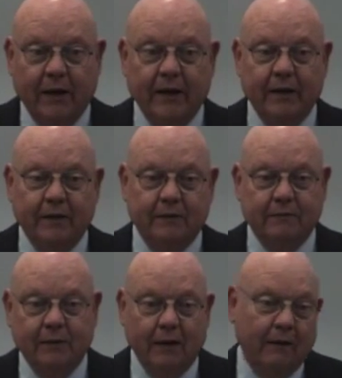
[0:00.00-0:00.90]
And
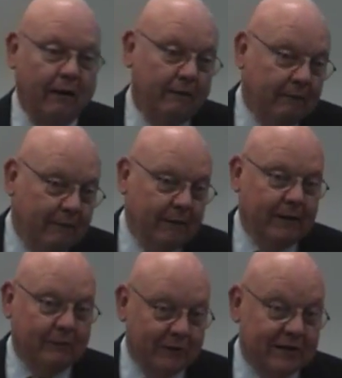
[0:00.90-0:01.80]

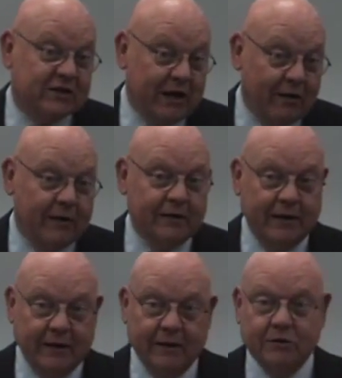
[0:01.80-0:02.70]
what the scary
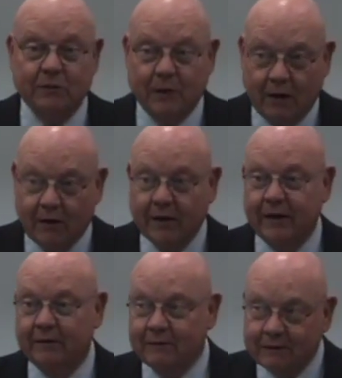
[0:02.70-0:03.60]
thing is,
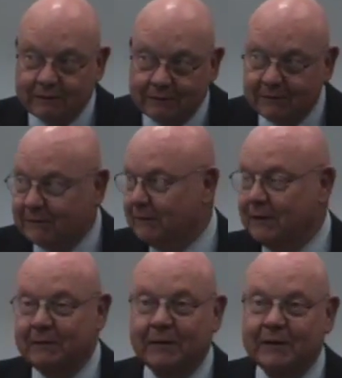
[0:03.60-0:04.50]
apparently,
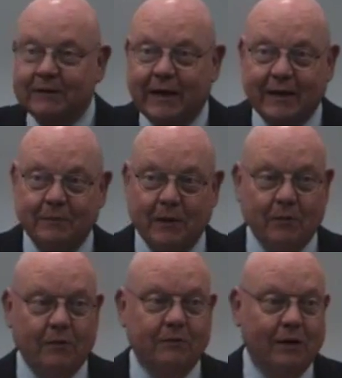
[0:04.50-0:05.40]
maybe the techie
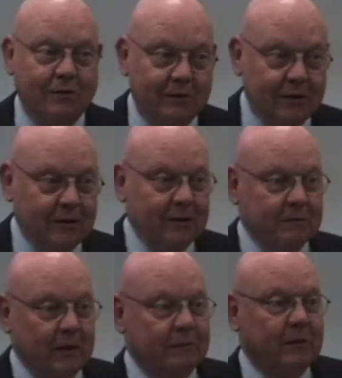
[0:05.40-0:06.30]
people know,
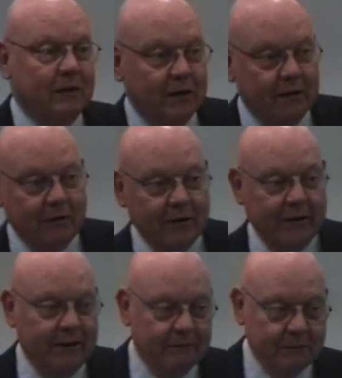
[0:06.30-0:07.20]
but
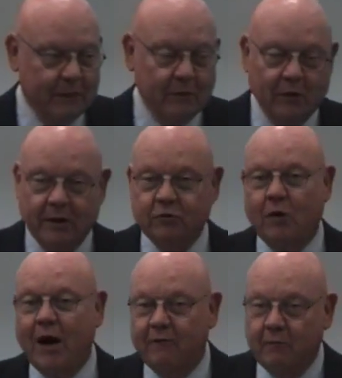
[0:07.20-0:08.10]
literally people can
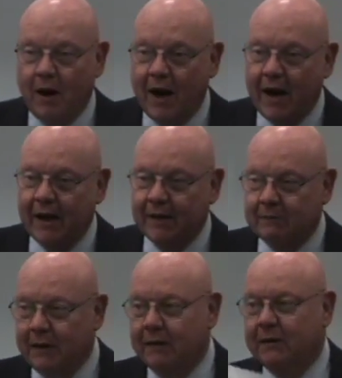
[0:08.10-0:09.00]
drive by
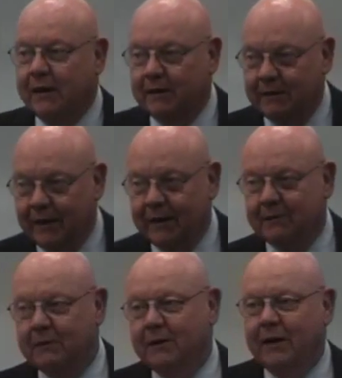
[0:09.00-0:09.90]
and
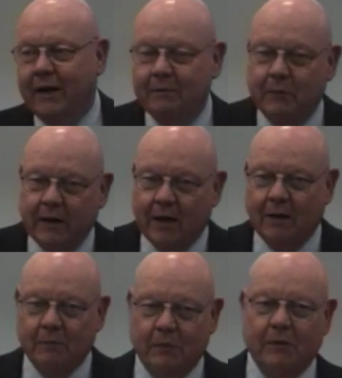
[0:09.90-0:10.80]
pick up